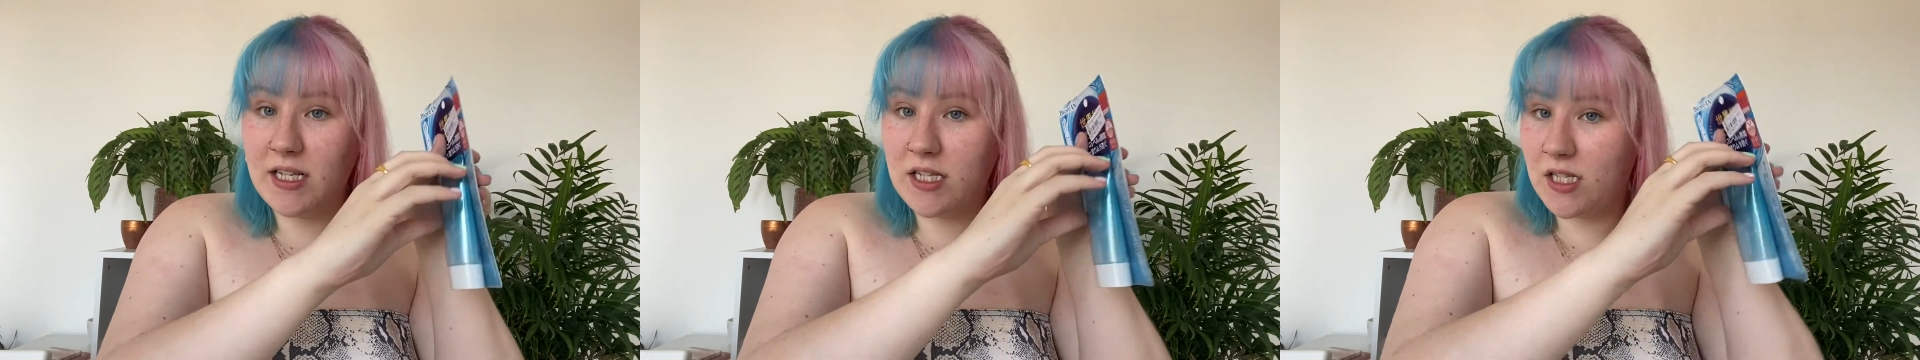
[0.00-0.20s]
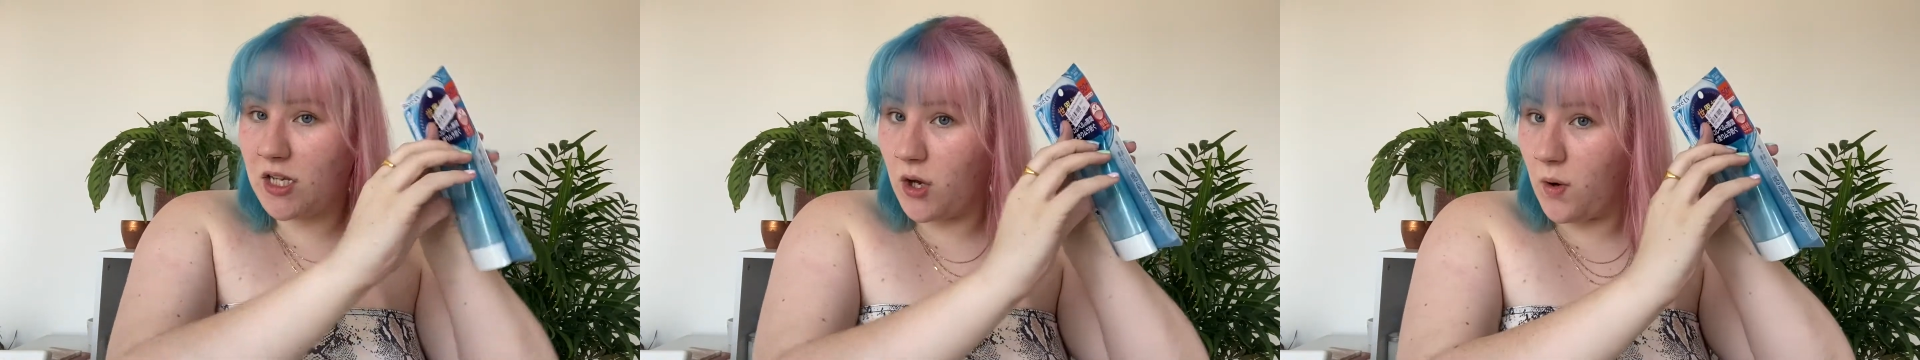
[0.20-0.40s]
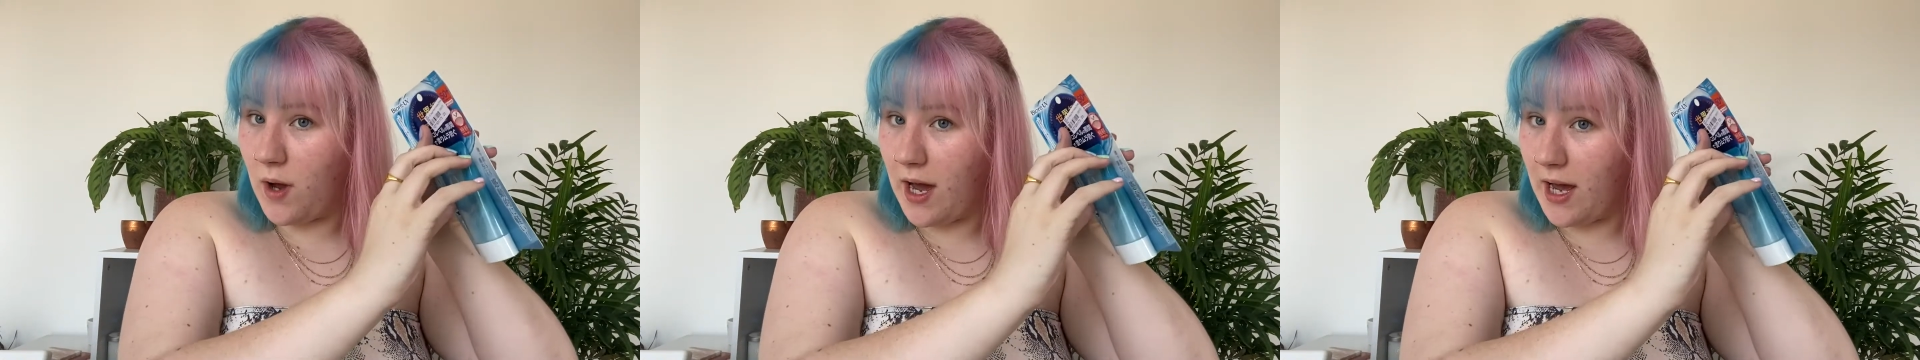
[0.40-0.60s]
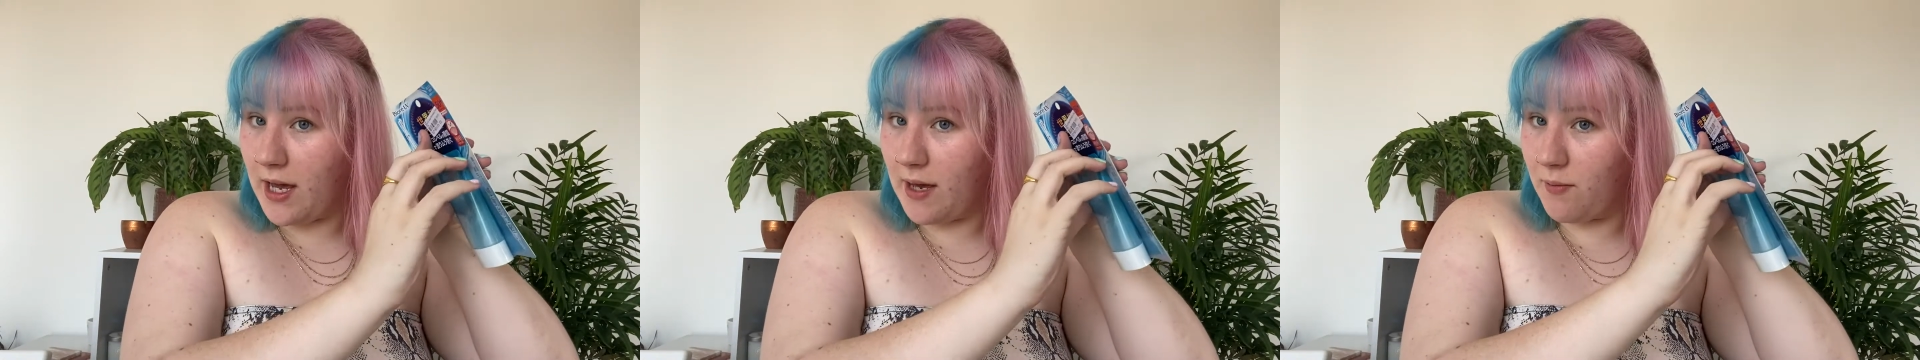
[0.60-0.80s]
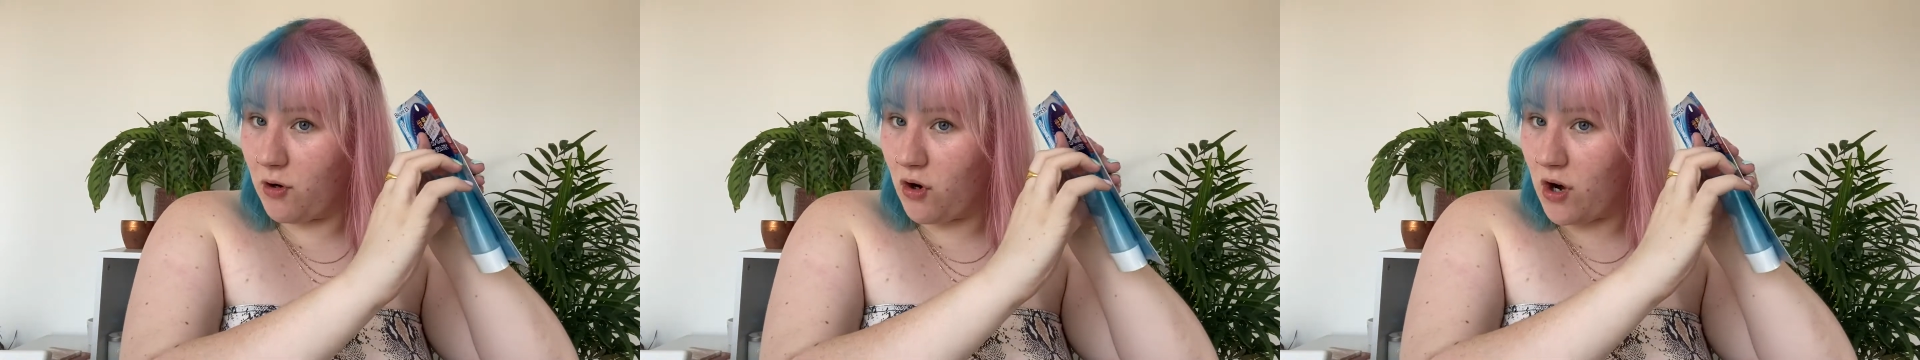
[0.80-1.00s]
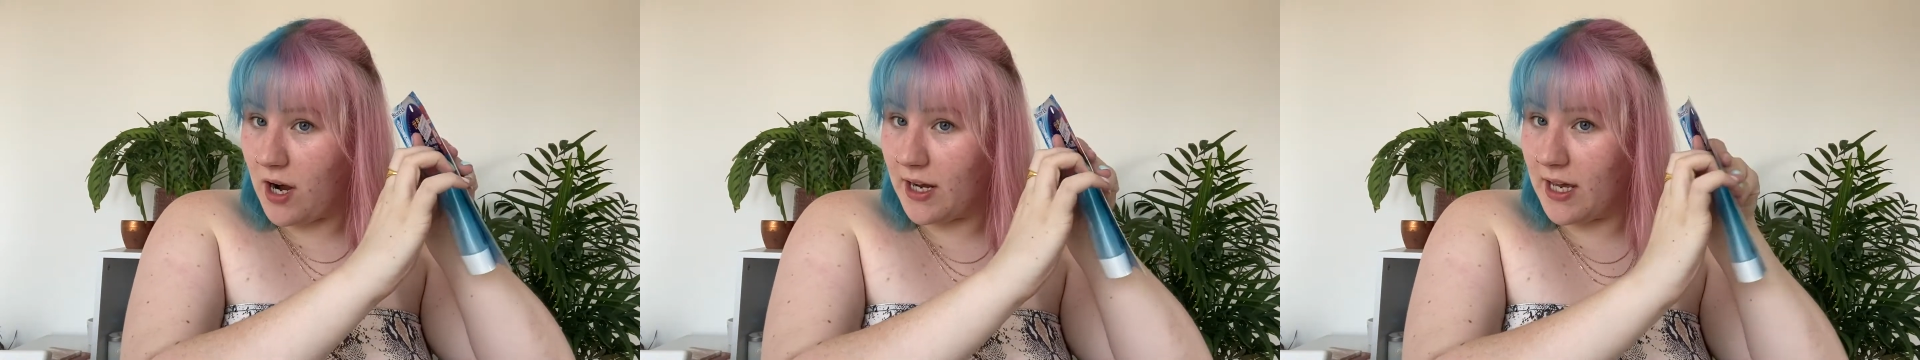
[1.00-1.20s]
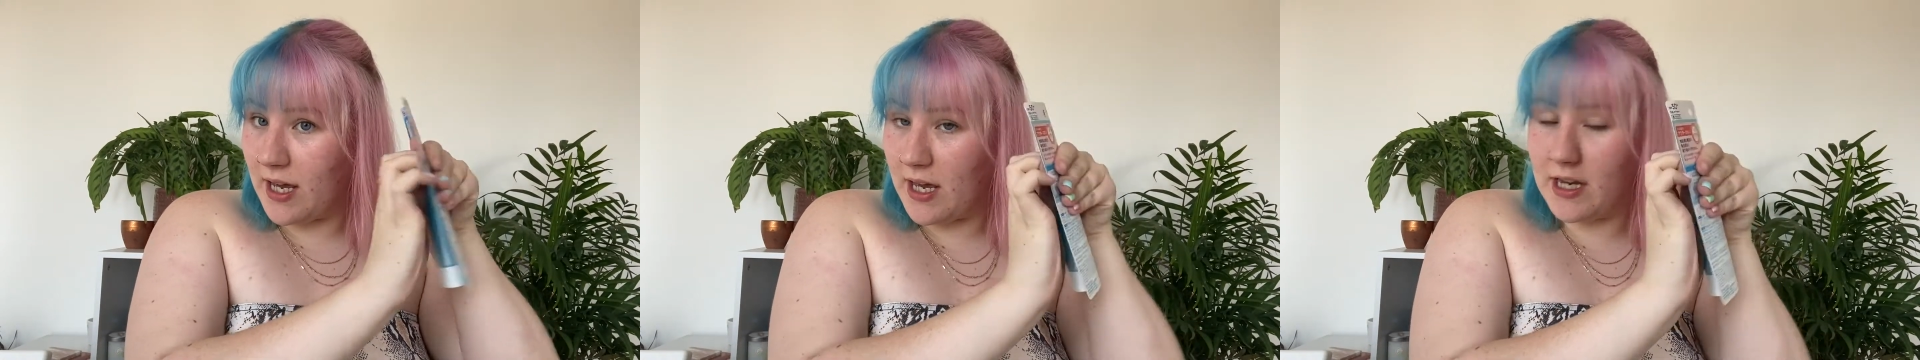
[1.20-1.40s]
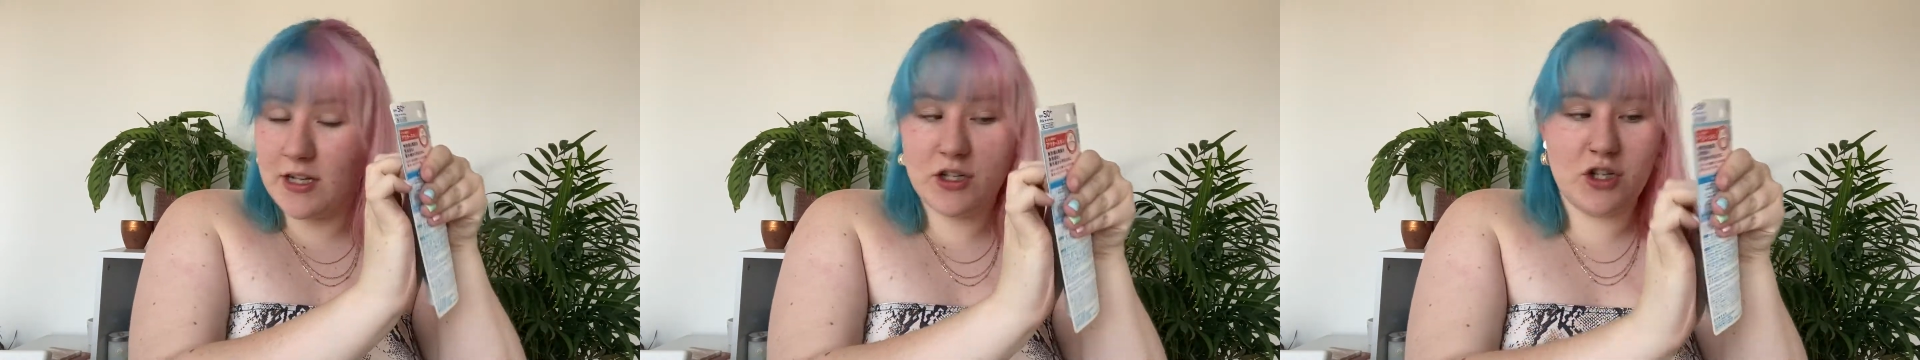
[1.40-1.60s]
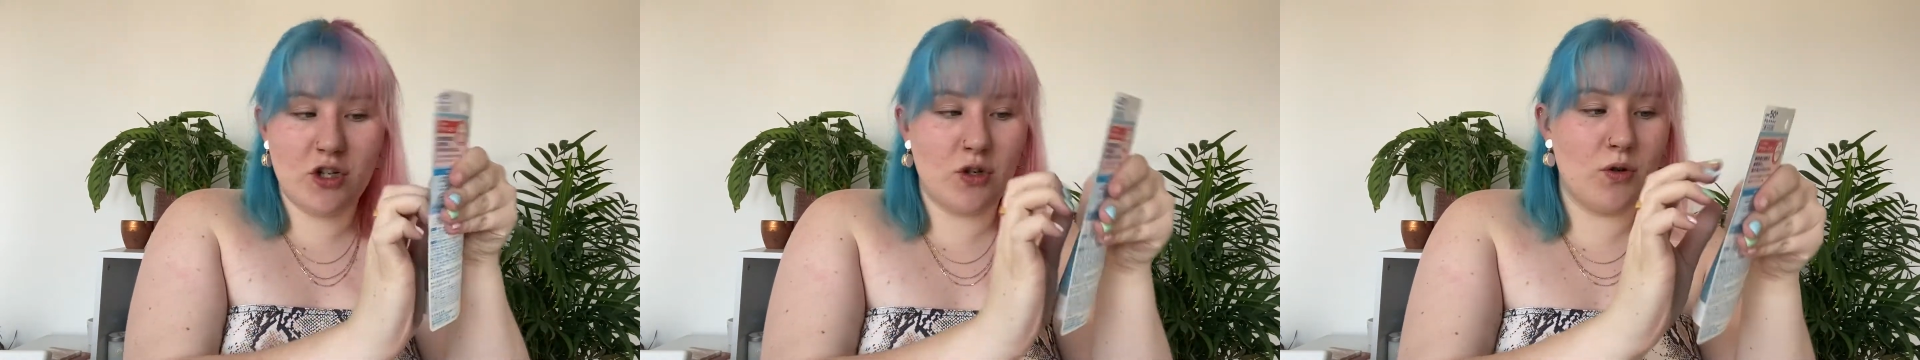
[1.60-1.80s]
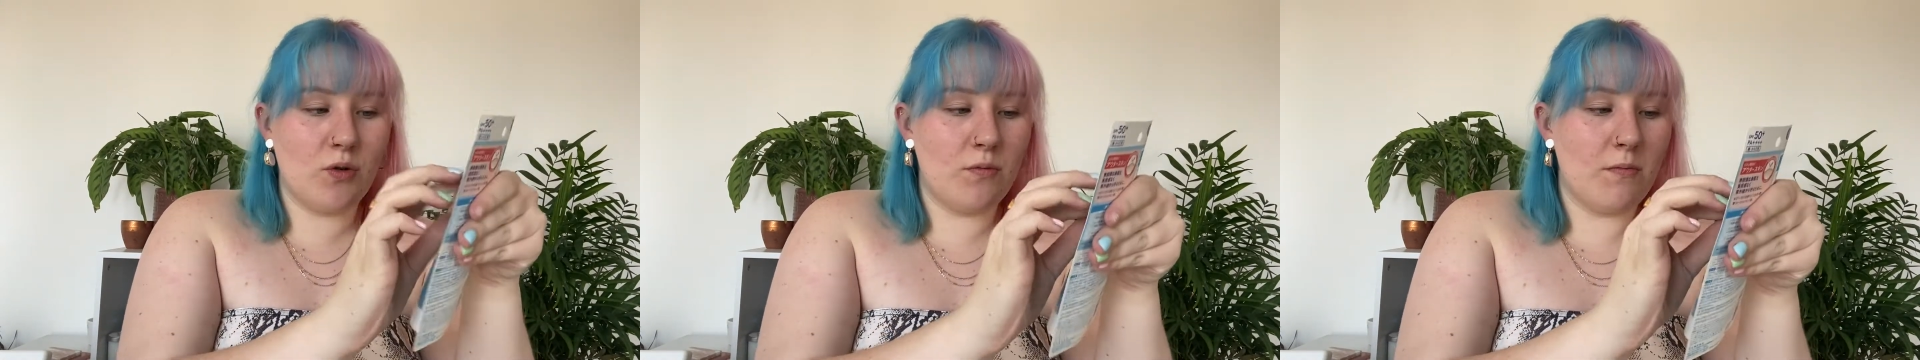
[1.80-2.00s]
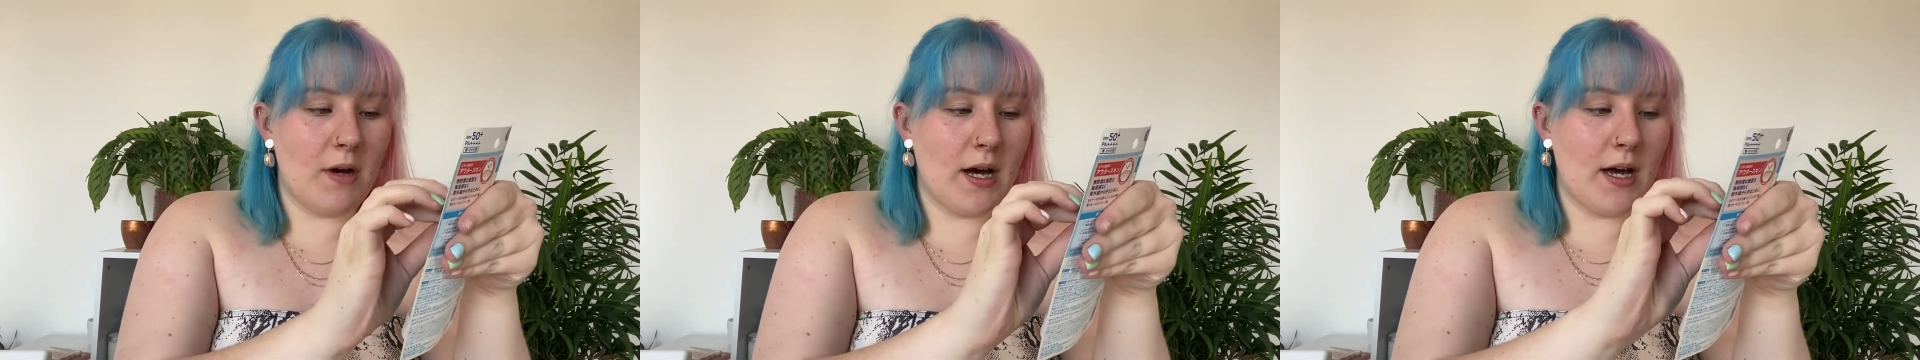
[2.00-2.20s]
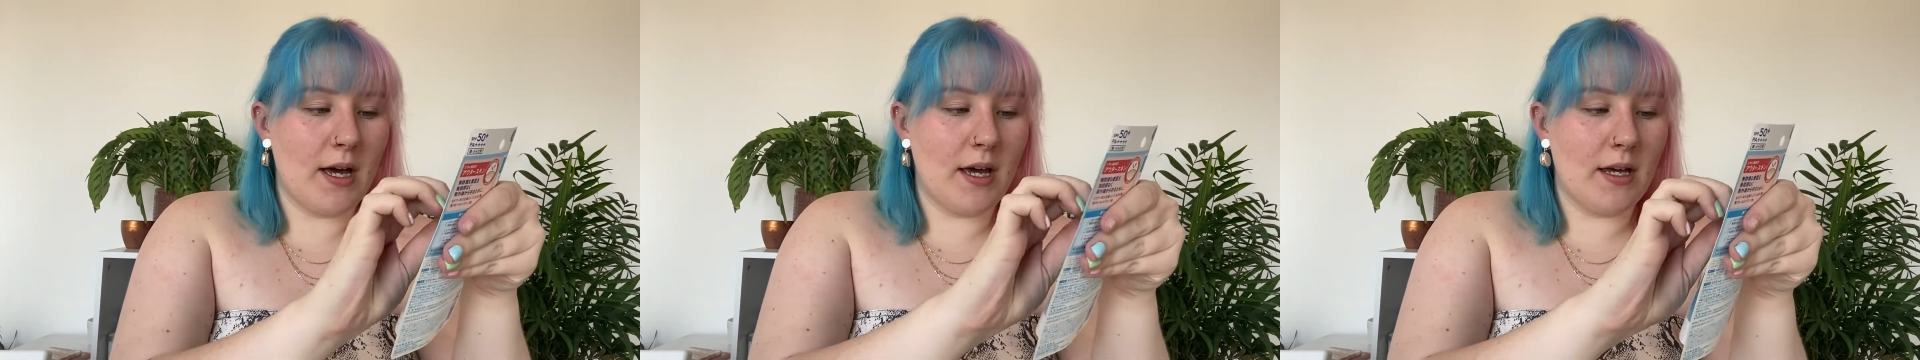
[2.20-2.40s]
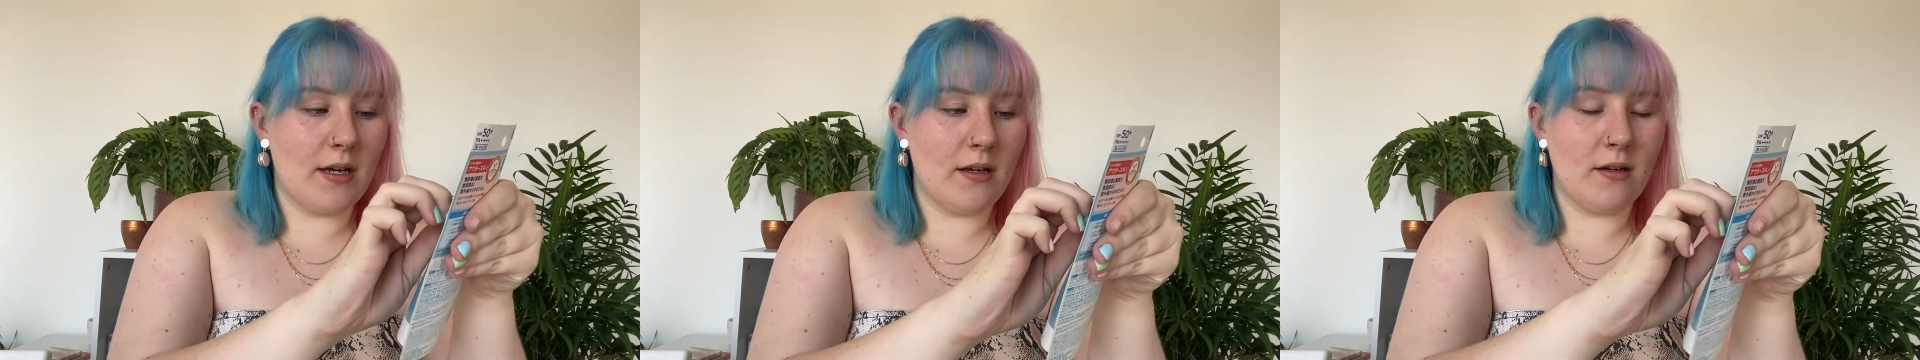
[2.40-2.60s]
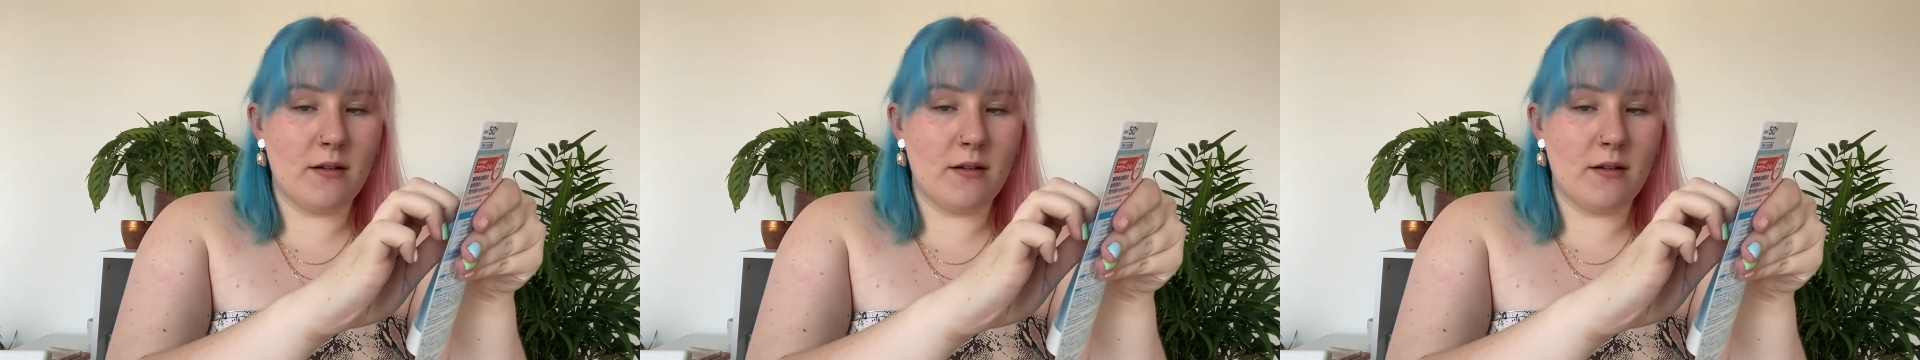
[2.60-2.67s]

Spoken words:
so I am cracking into my